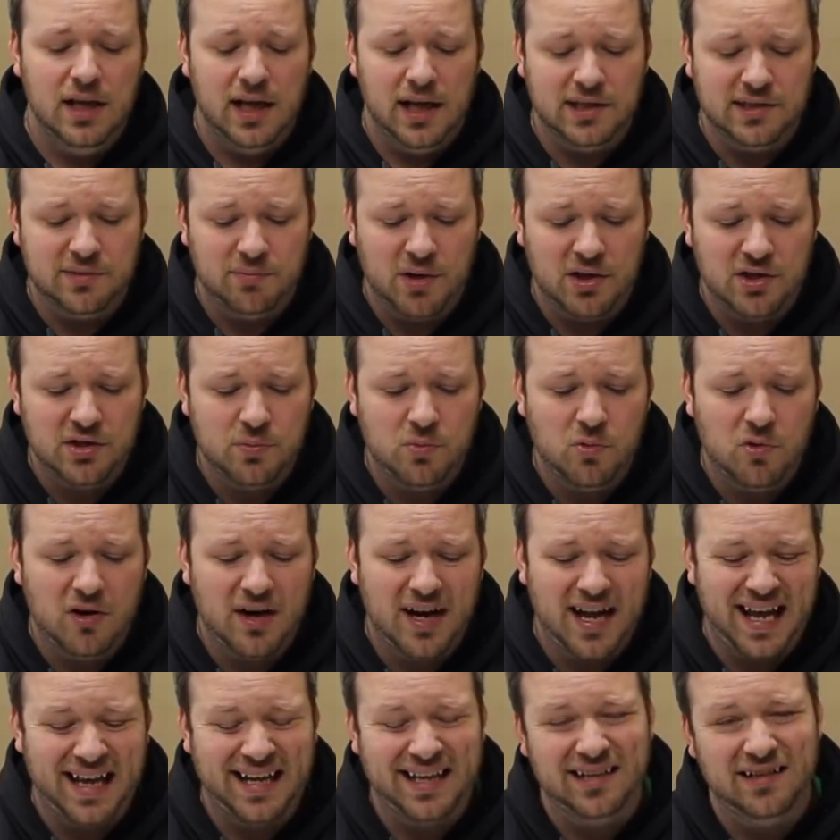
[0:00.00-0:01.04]
It's much
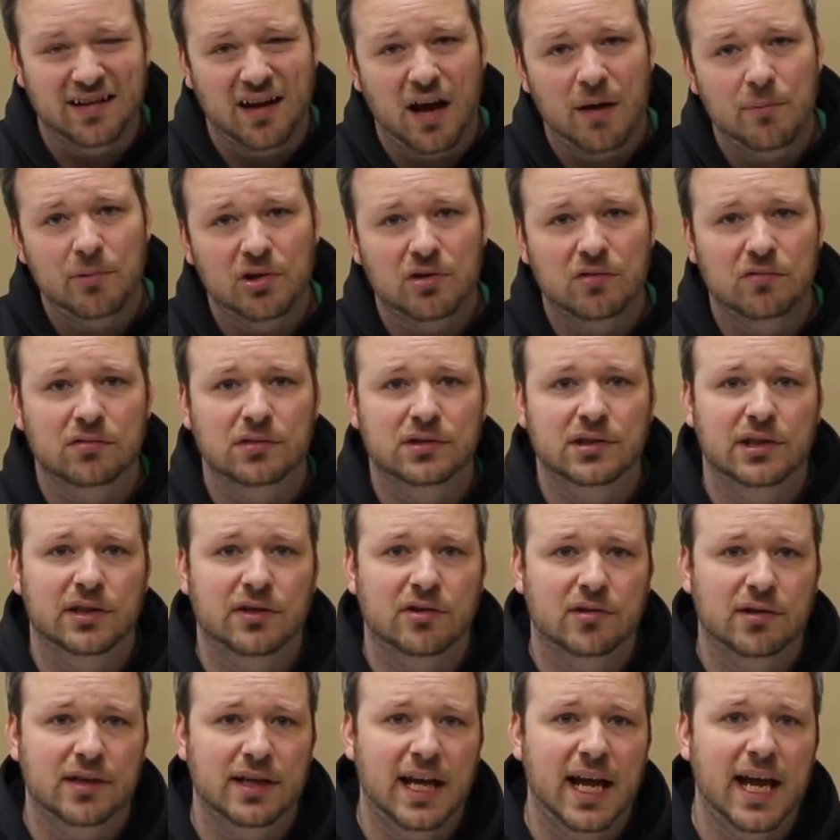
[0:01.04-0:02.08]
more economical to
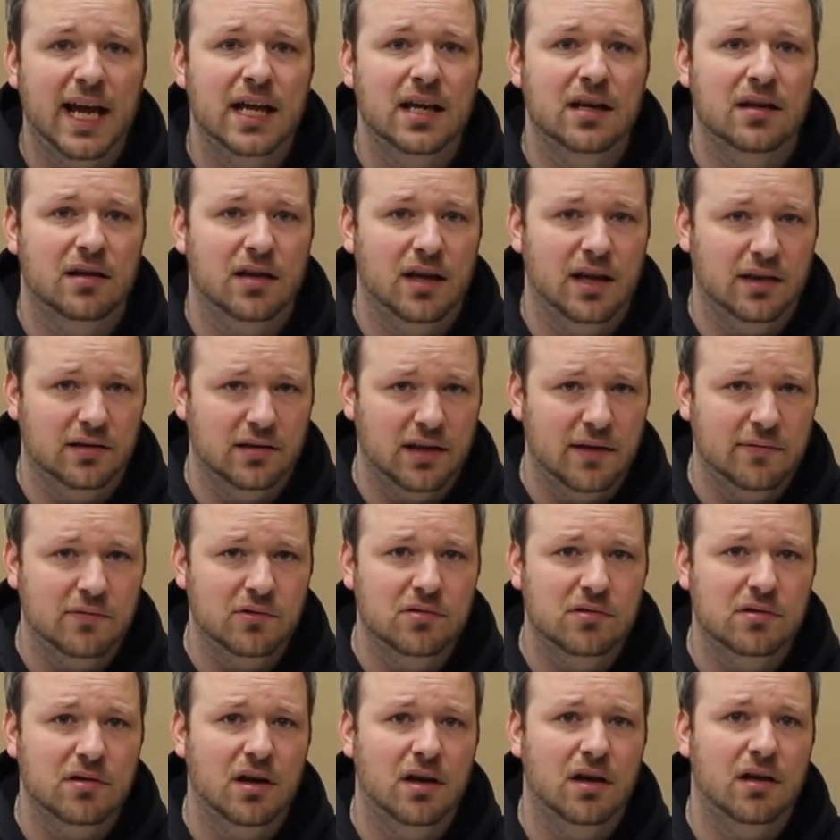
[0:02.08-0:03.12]
create a
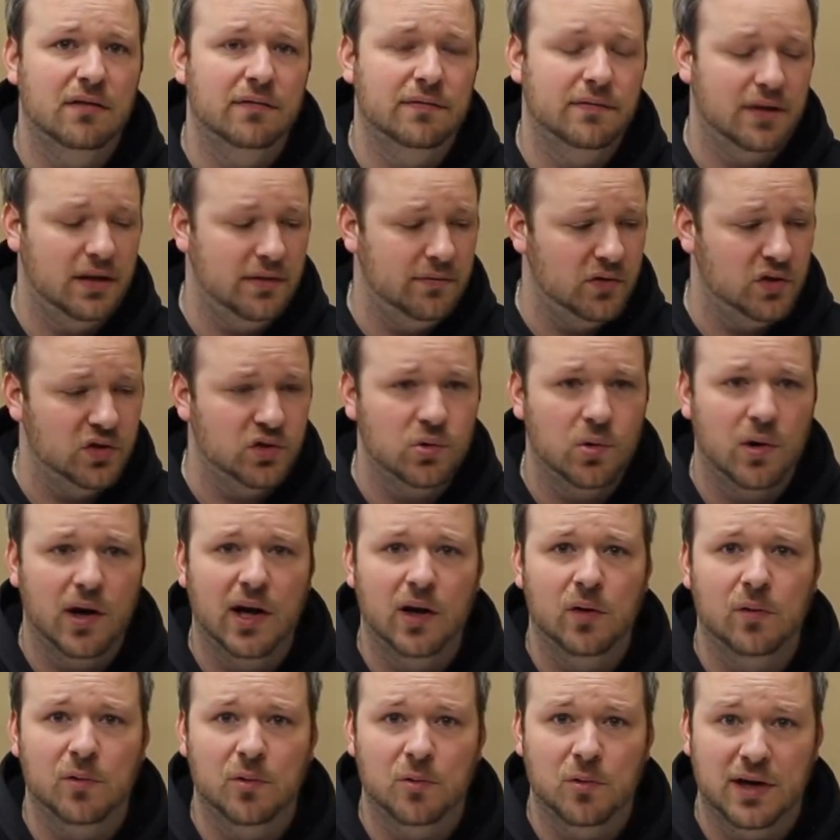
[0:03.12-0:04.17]
level of
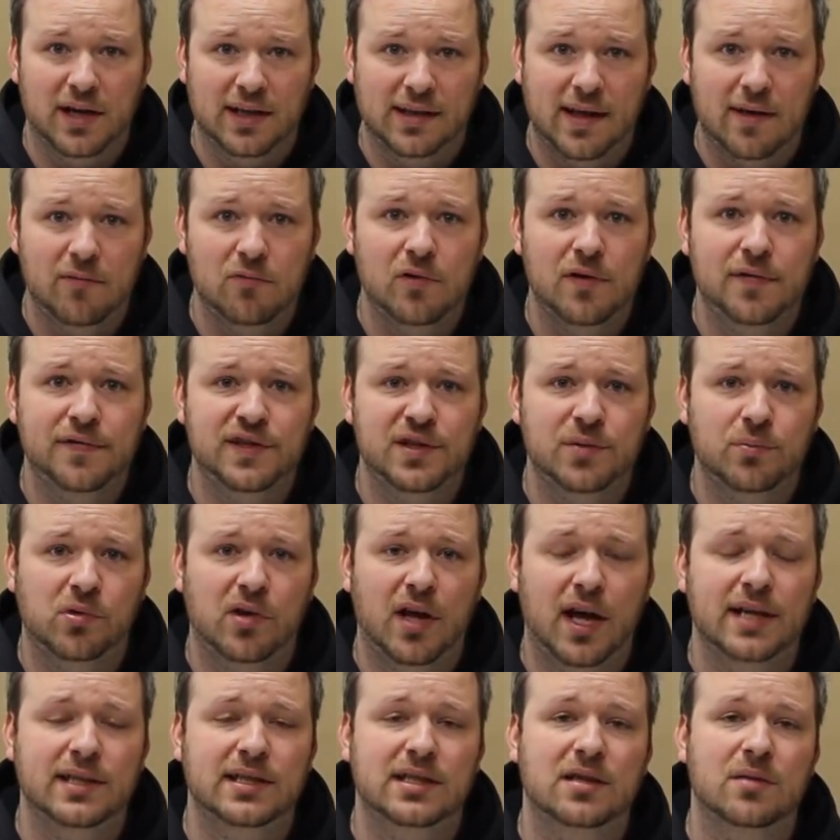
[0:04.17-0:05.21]
inventory or a level of
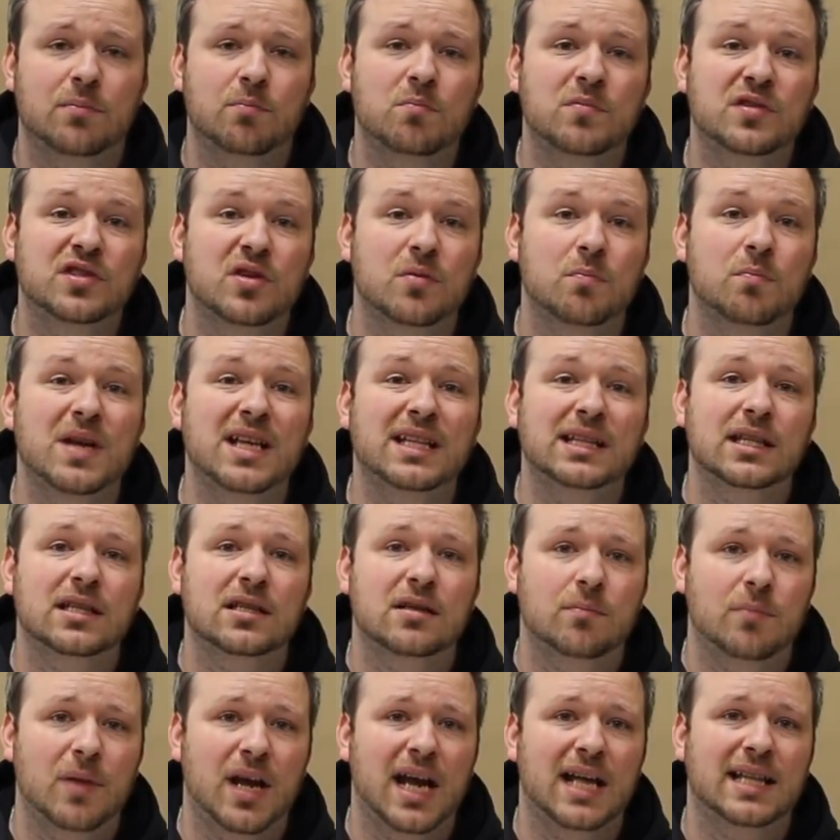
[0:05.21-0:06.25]
supply to meet the
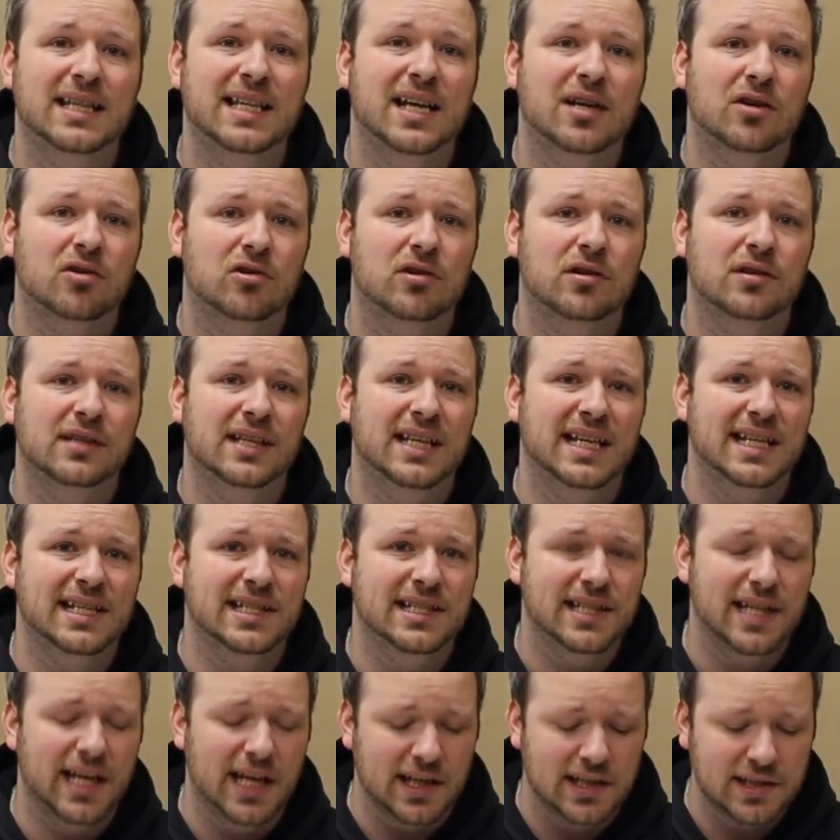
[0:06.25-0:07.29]
demand that currently
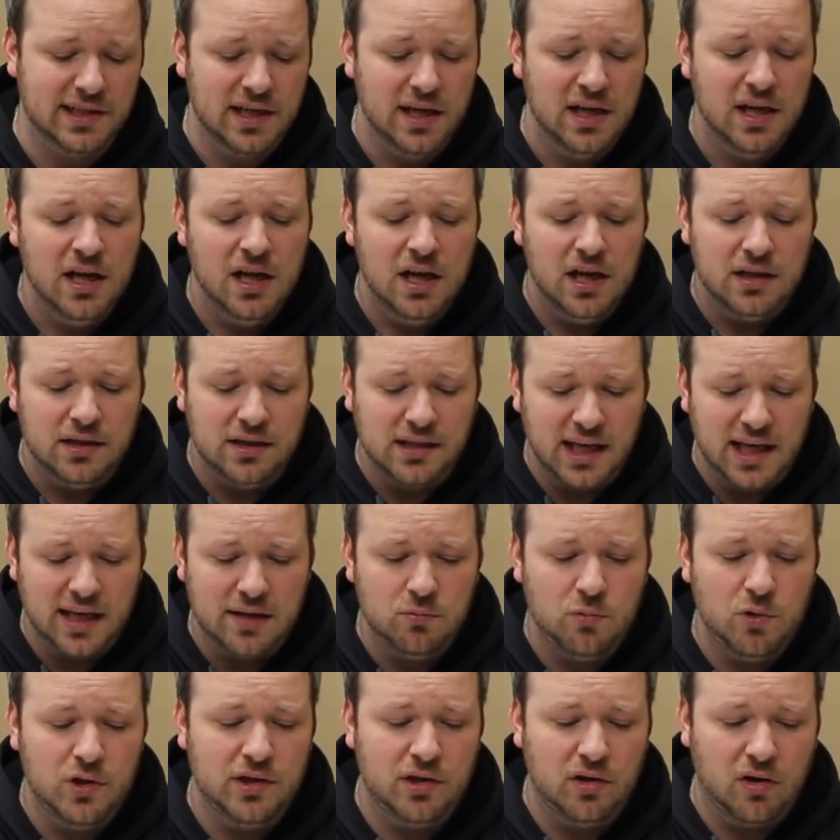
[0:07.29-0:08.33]
exists.
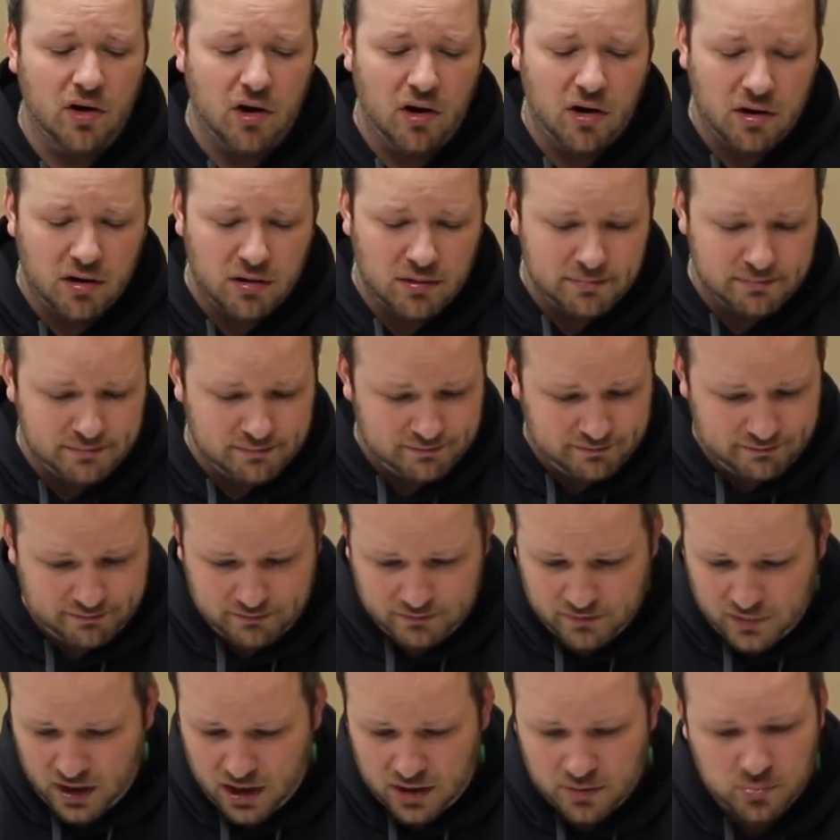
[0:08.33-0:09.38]
Then when there are
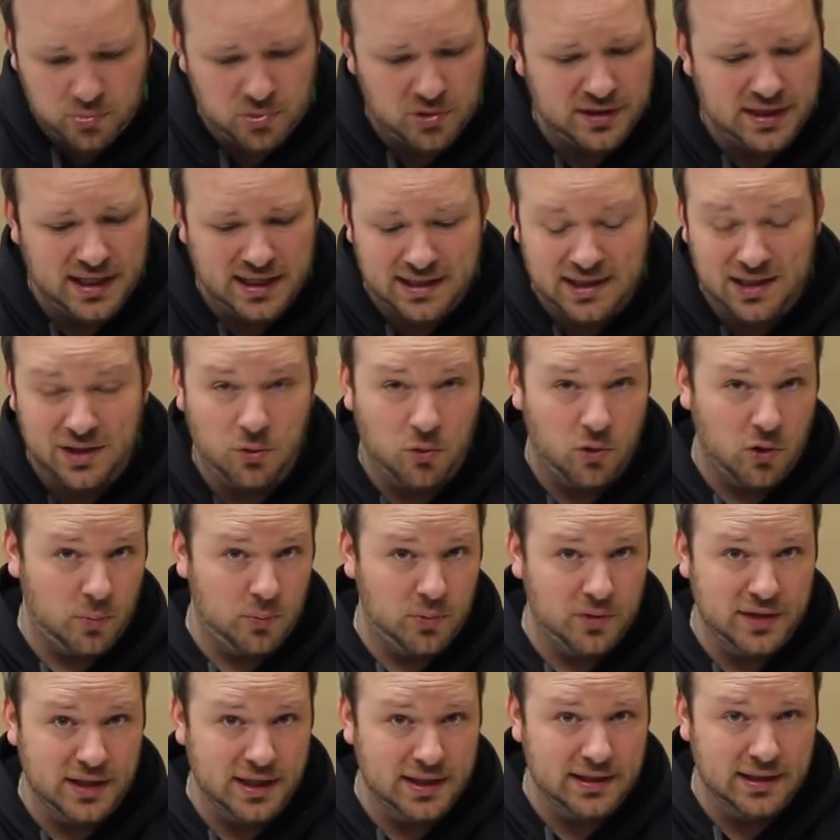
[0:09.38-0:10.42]
unpredicted or
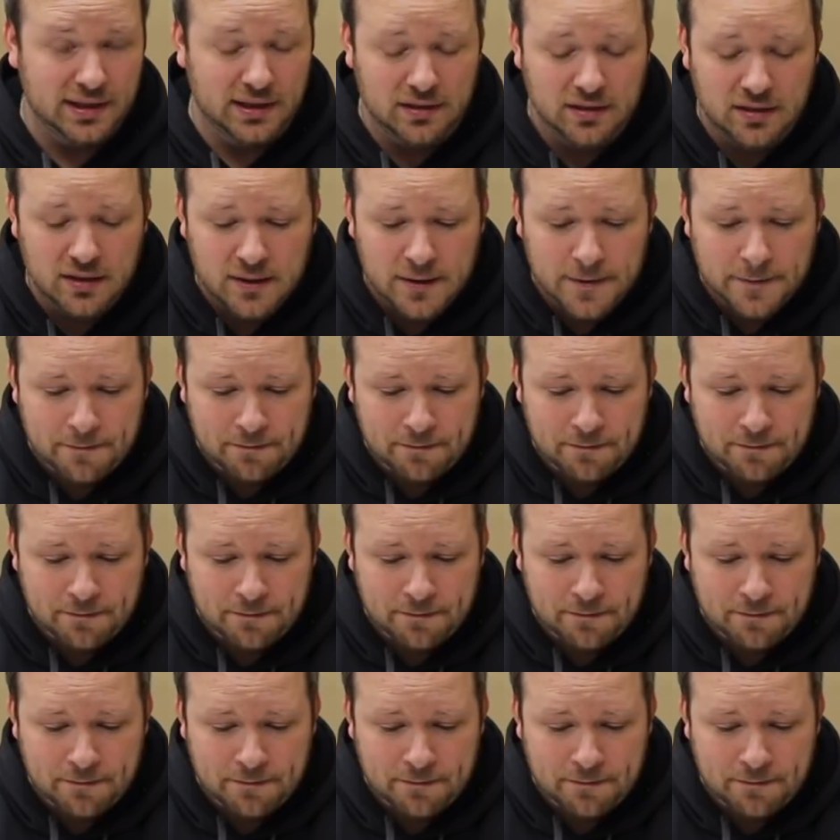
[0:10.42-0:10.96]
predicted